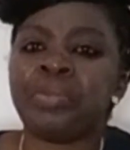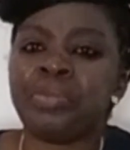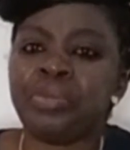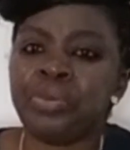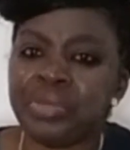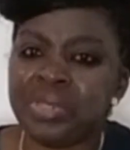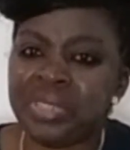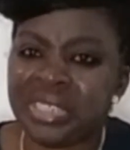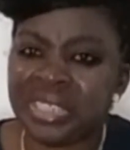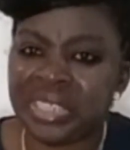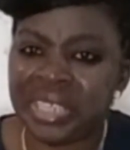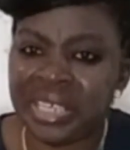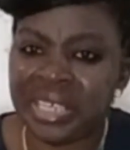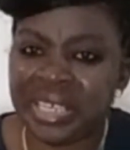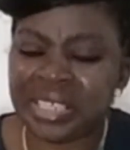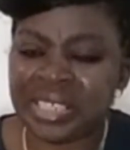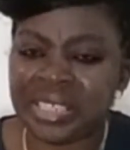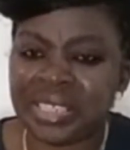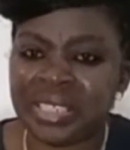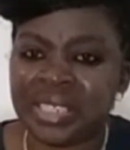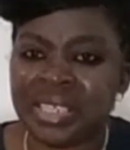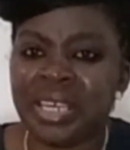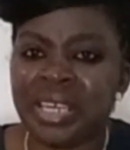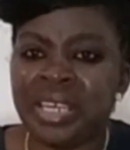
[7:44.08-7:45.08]
those
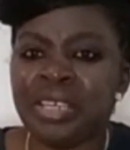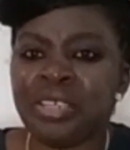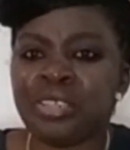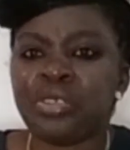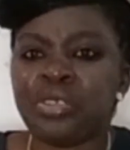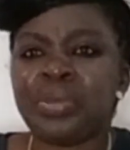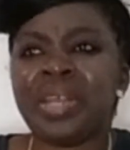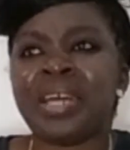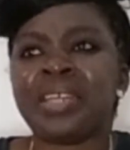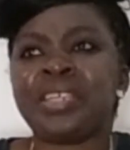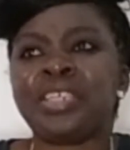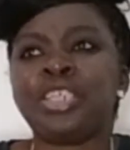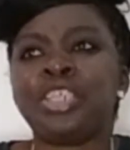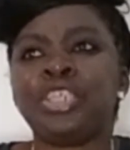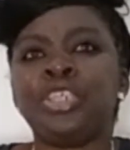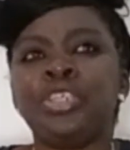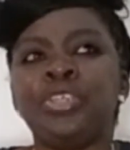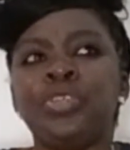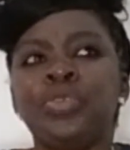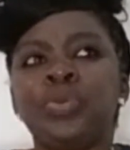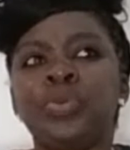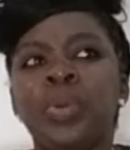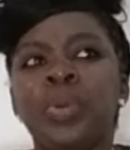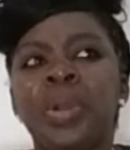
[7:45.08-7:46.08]
things so that
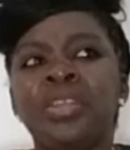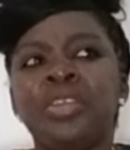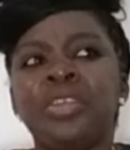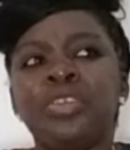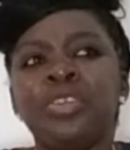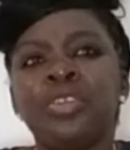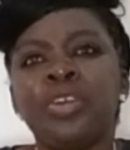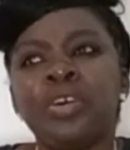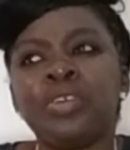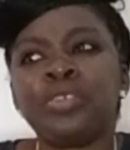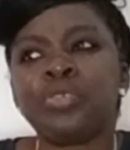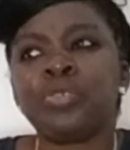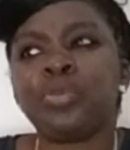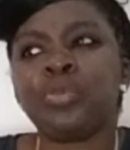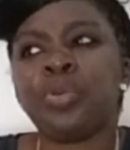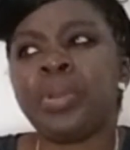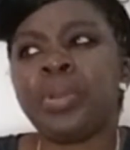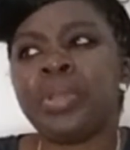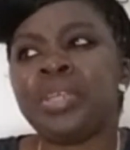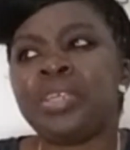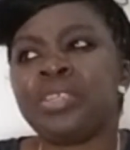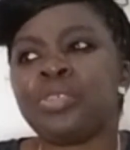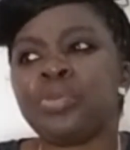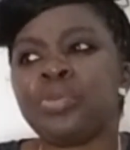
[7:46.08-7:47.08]
you are not
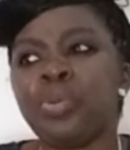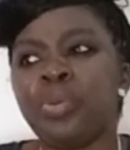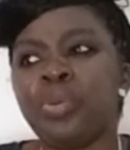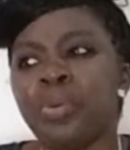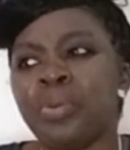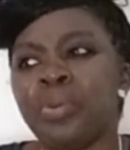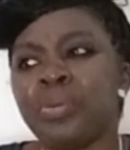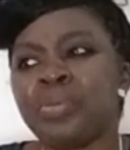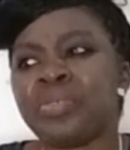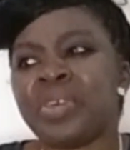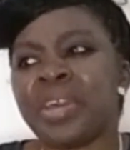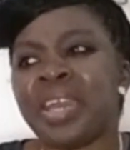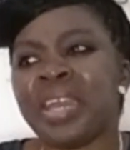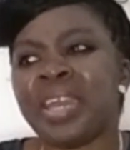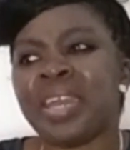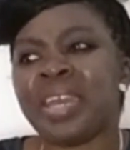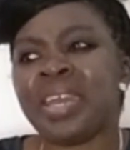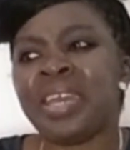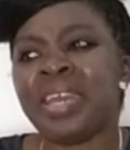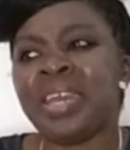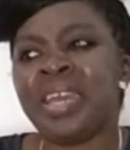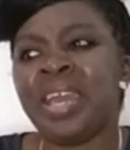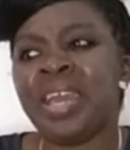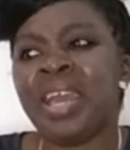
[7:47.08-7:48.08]
going to go
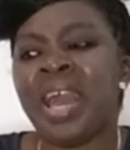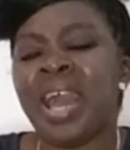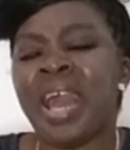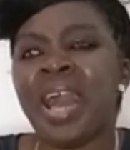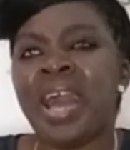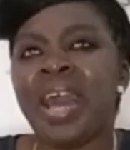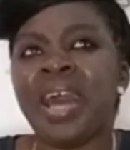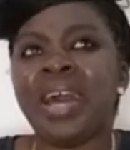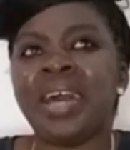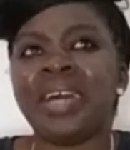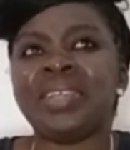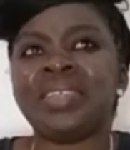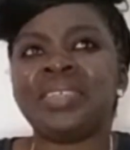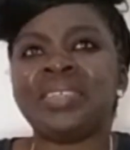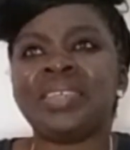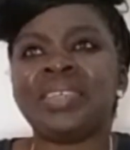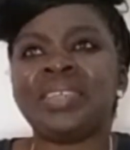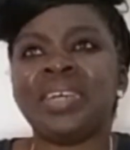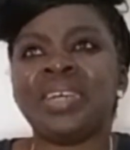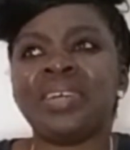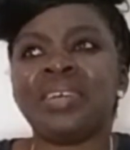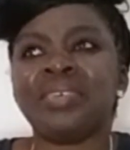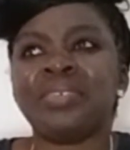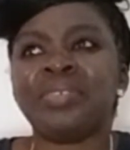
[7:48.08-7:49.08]
there and
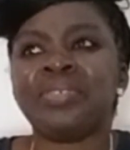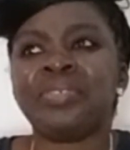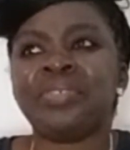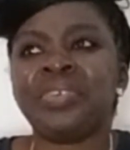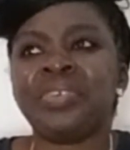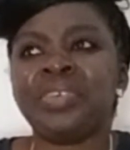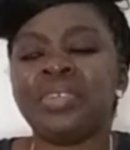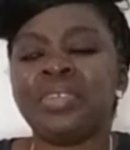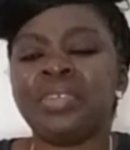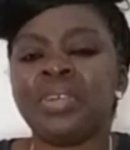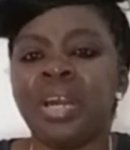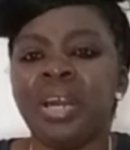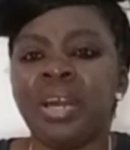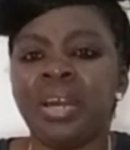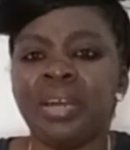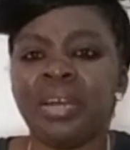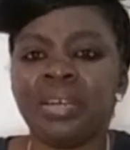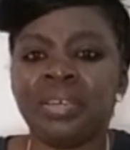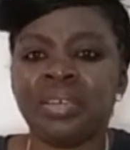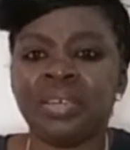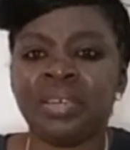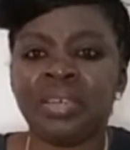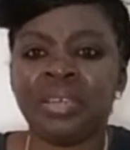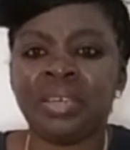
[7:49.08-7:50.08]
feel,
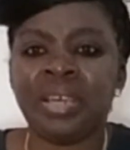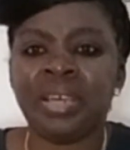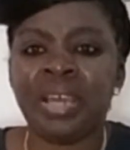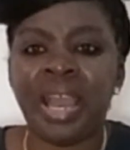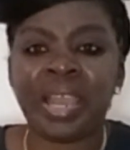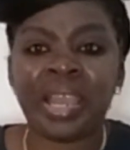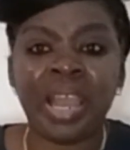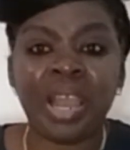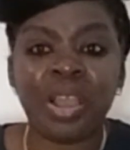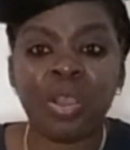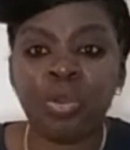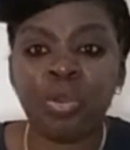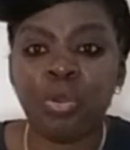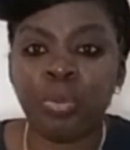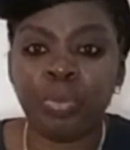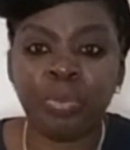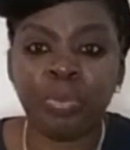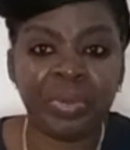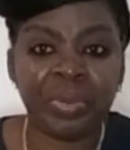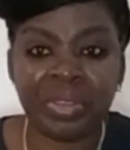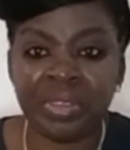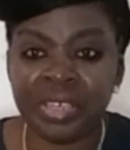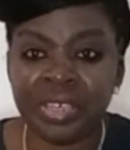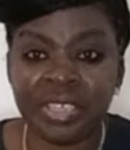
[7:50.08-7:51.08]
I can't cope
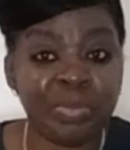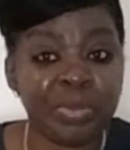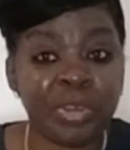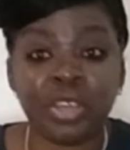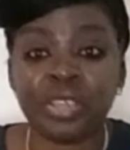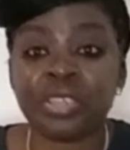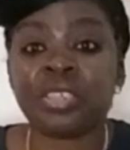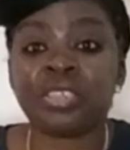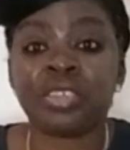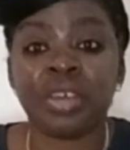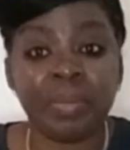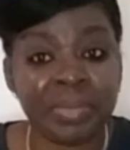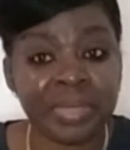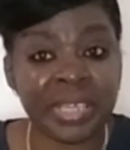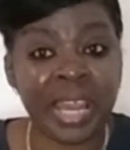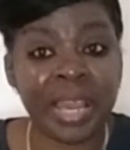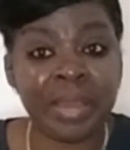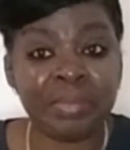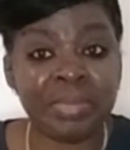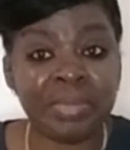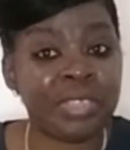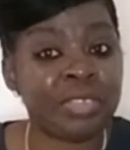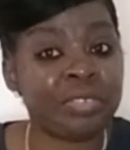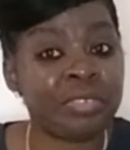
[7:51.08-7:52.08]
with this. Because
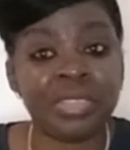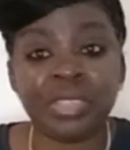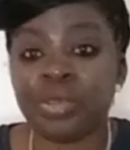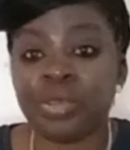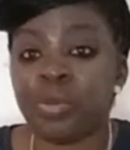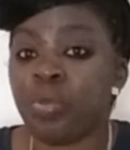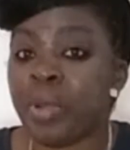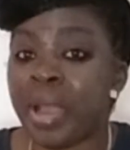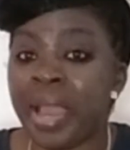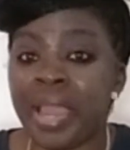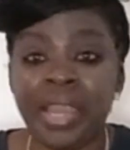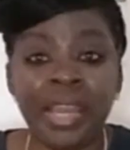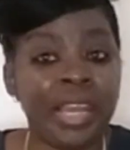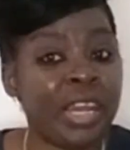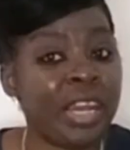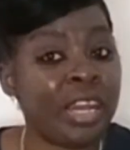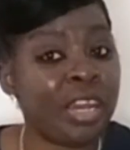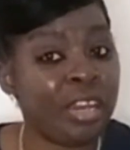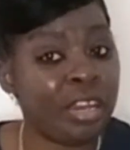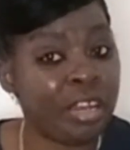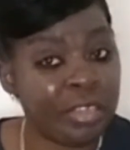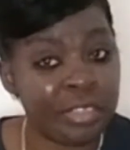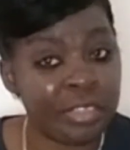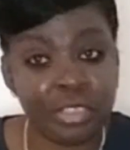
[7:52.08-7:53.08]
sometimes the reason why a
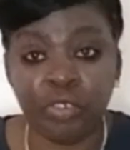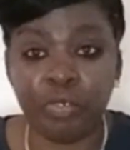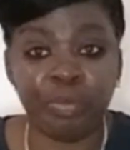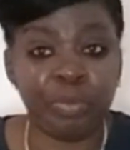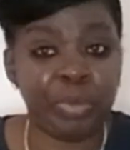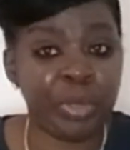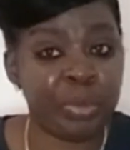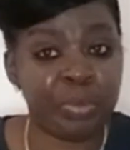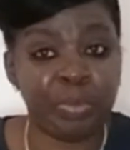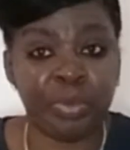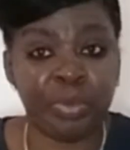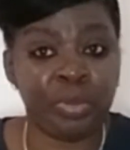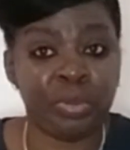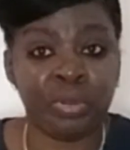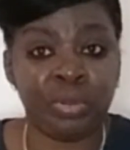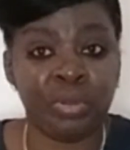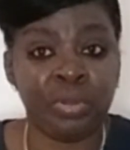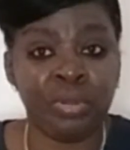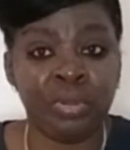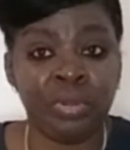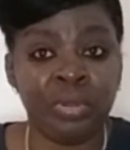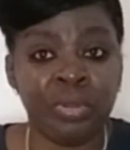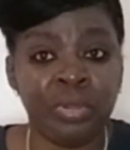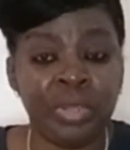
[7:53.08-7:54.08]
lot of people
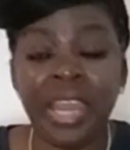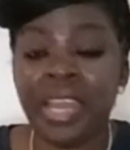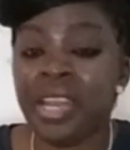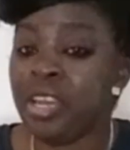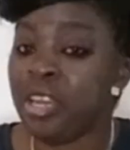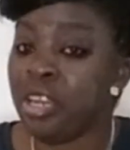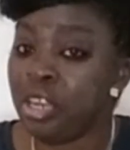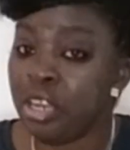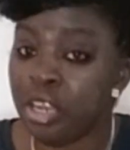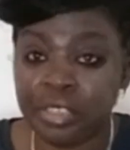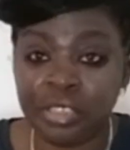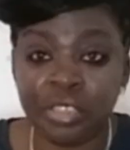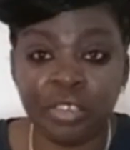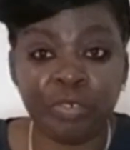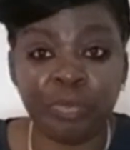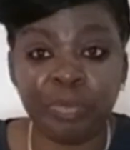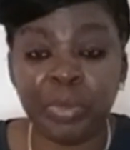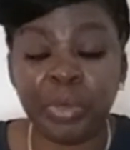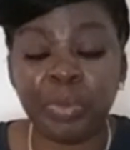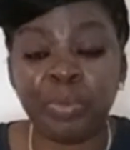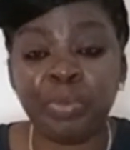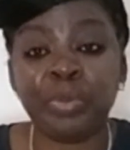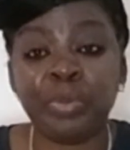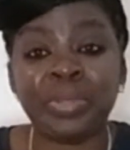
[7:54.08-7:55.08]

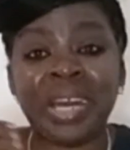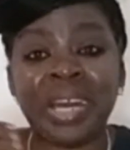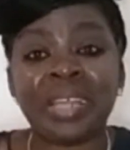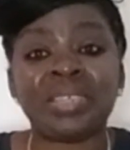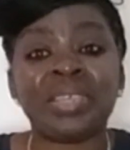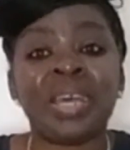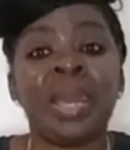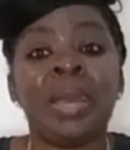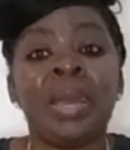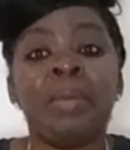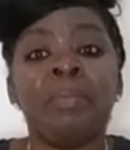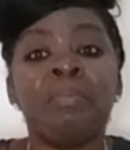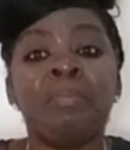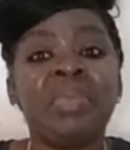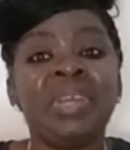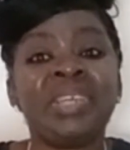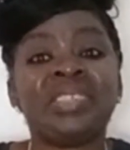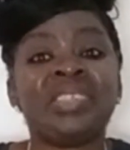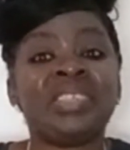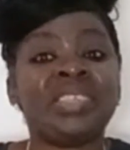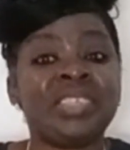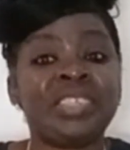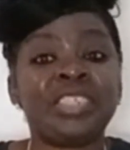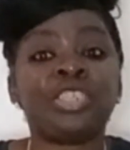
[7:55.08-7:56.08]
that make
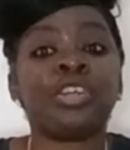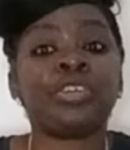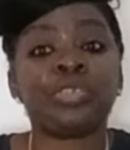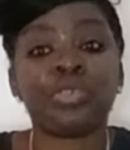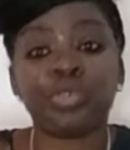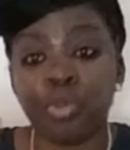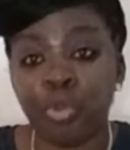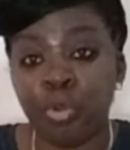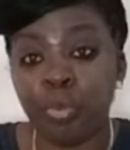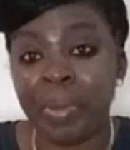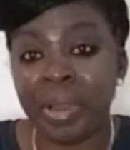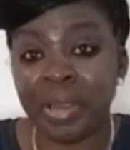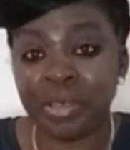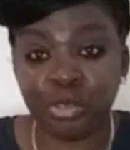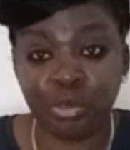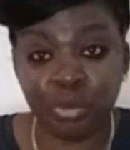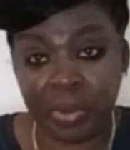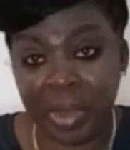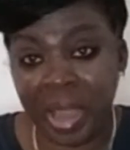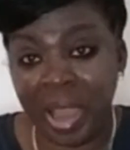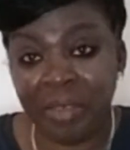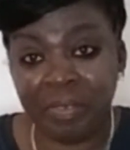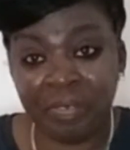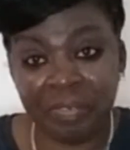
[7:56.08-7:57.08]
the decision to go back to
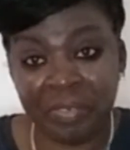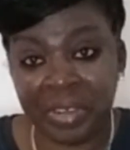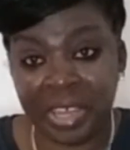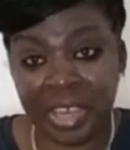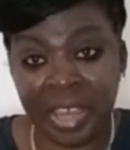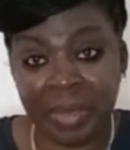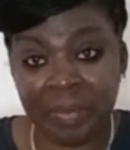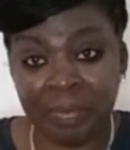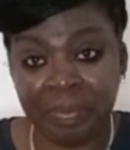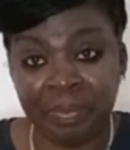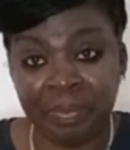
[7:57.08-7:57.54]
Africa